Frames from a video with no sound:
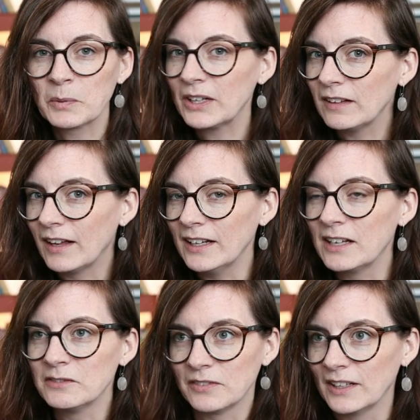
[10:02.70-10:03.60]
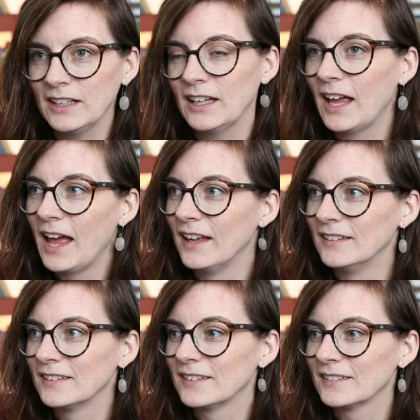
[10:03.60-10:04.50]
pretty light and funny,
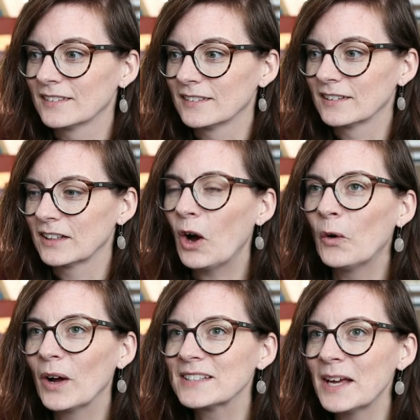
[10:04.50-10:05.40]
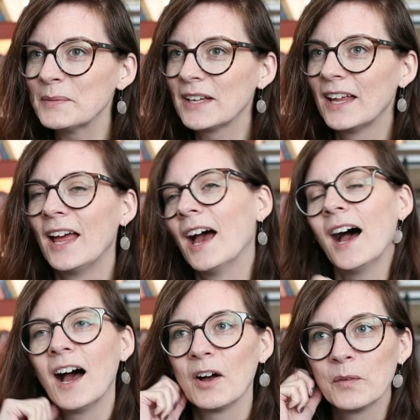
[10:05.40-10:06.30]
and
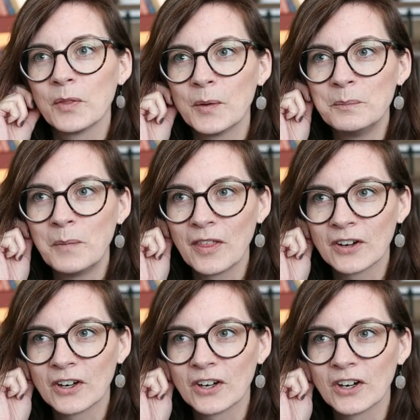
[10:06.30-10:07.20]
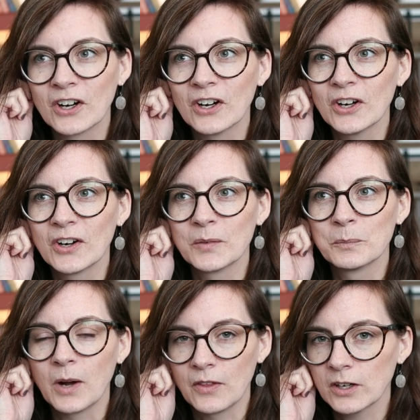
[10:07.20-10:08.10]
the mother, her
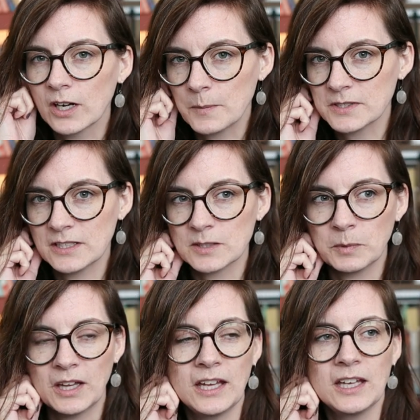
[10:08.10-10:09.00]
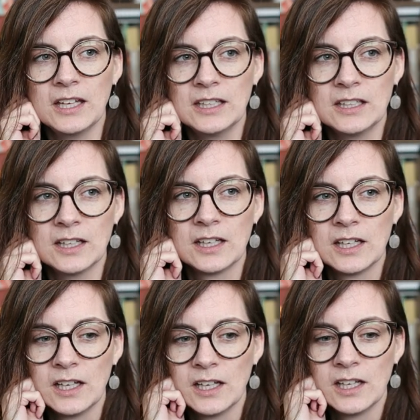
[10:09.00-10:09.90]
brother comes into play in
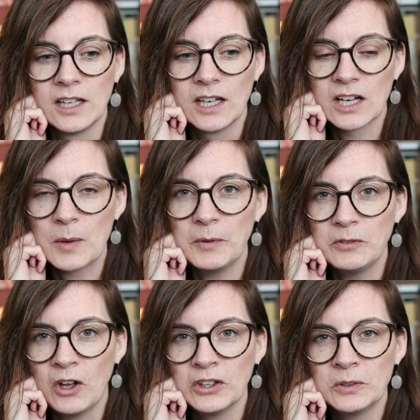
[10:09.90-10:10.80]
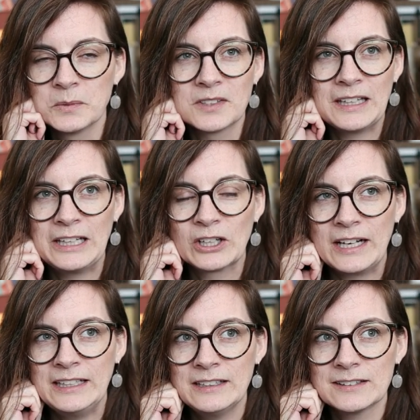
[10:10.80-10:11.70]
a couple volumes later,
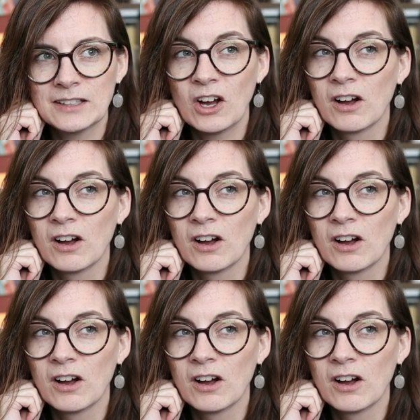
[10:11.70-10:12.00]
and he's